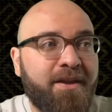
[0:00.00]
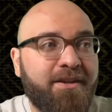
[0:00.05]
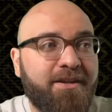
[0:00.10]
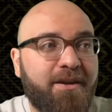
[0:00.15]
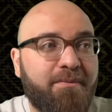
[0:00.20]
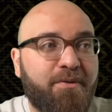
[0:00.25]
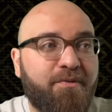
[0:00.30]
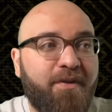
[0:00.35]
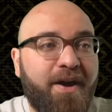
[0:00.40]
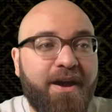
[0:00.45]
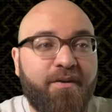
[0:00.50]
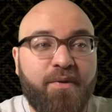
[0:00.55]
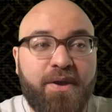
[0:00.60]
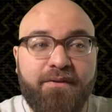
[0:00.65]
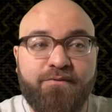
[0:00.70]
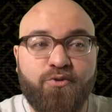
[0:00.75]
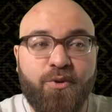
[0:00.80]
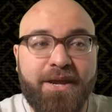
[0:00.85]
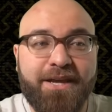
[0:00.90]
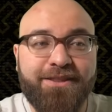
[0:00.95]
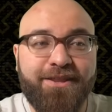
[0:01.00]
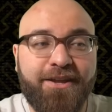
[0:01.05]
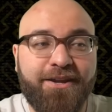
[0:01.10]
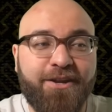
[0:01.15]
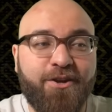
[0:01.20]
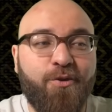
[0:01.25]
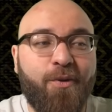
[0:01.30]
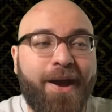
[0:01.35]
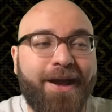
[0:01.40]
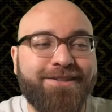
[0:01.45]
Number five, we have Drake
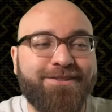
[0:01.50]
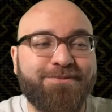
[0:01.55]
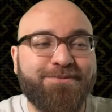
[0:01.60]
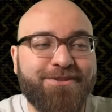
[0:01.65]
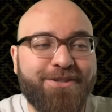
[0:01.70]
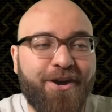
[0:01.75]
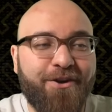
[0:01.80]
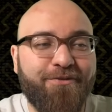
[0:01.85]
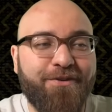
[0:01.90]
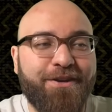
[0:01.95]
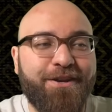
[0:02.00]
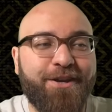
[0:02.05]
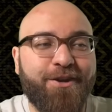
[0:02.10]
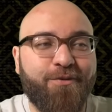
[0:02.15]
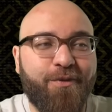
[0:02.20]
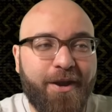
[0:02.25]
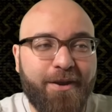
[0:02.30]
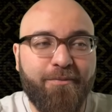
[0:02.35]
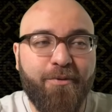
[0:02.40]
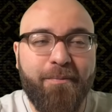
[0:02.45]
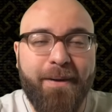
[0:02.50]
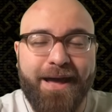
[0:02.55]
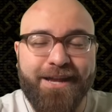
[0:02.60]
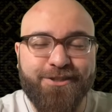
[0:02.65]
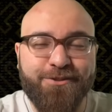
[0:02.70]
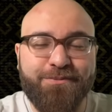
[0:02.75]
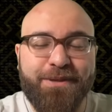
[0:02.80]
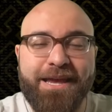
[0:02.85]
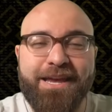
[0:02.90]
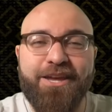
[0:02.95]
London, who has himself an incredible
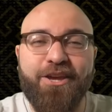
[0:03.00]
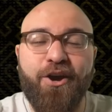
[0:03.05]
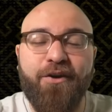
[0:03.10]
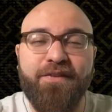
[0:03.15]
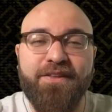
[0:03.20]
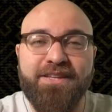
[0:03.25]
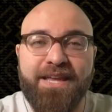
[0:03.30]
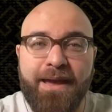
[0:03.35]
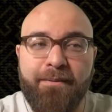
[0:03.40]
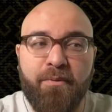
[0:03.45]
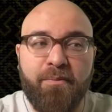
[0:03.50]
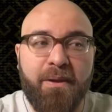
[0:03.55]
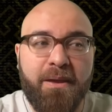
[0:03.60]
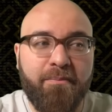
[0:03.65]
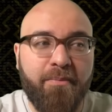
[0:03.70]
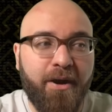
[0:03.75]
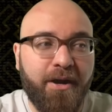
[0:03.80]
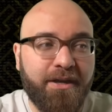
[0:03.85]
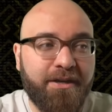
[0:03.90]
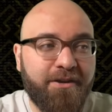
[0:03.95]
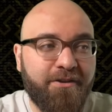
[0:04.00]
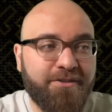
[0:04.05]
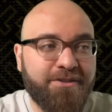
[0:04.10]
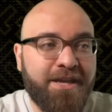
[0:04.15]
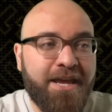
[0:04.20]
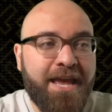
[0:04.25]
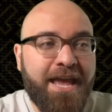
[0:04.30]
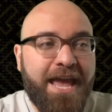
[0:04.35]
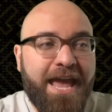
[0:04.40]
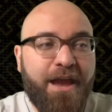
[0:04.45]
matchup taking on the Tampa Bay Buccaneers.
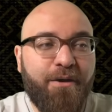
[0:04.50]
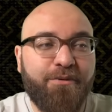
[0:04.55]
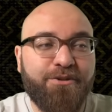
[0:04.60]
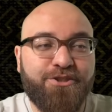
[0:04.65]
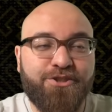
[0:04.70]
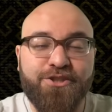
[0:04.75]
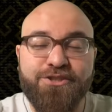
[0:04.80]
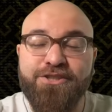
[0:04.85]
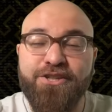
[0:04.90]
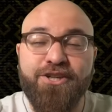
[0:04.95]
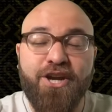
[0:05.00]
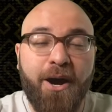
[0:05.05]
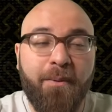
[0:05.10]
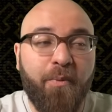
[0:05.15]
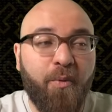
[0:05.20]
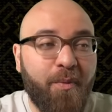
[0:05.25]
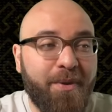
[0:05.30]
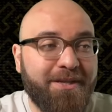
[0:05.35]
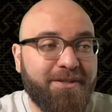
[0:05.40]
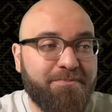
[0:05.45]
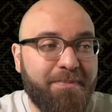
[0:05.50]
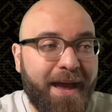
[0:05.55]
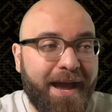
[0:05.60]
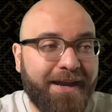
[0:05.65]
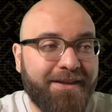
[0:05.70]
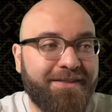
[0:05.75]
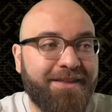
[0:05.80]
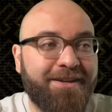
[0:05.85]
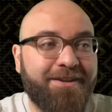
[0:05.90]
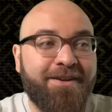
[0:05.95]
It was just a couple weeks
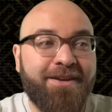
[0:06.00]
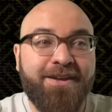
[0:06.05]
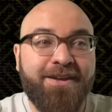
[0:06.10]
back that